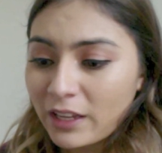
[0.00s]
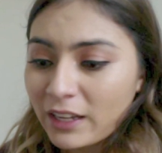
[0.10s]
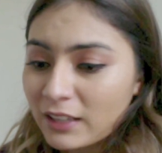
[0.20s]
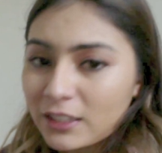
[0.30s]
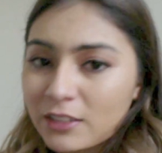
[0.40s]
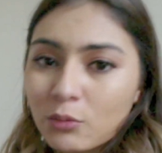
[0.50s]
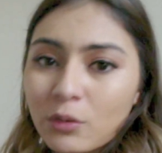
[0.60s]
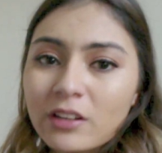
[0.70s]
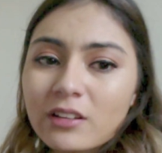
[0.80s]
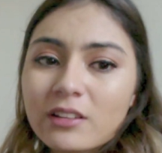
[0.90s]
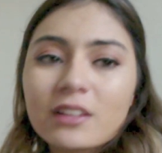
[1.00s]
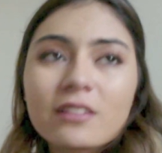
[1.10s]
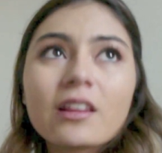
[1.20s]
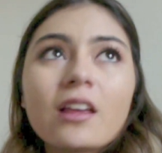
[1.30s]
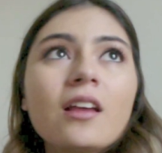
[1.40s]
works is
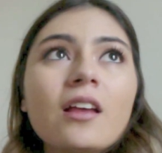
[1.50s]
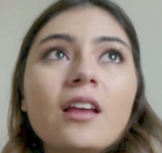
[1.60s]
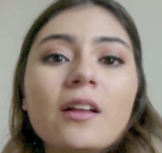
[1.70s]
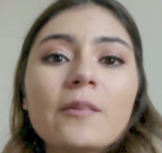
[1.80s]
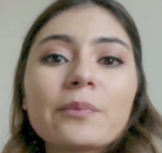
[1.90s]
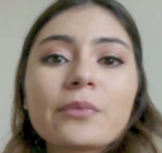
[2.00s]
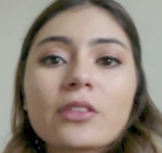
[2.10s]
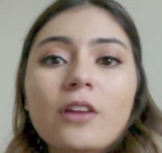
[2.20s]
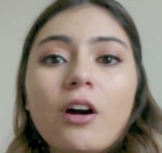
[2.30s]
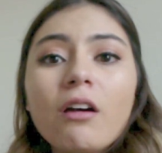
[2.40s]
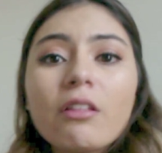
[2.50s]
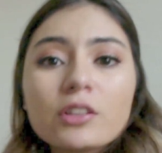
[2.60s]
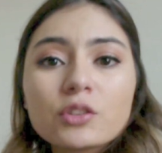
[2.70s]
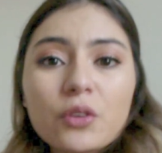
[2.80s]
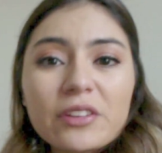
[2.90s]
all the
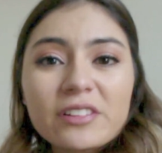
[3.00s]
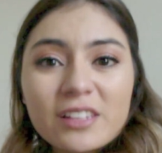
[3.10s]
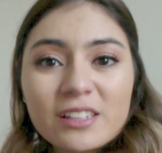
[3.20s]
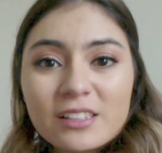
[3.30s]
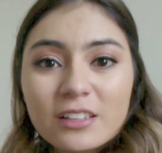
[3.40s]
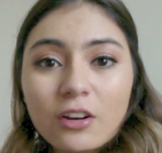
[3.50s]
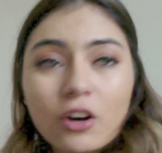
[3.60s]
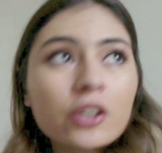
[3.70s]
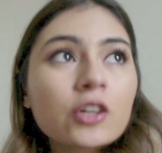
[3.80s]
choices are correct.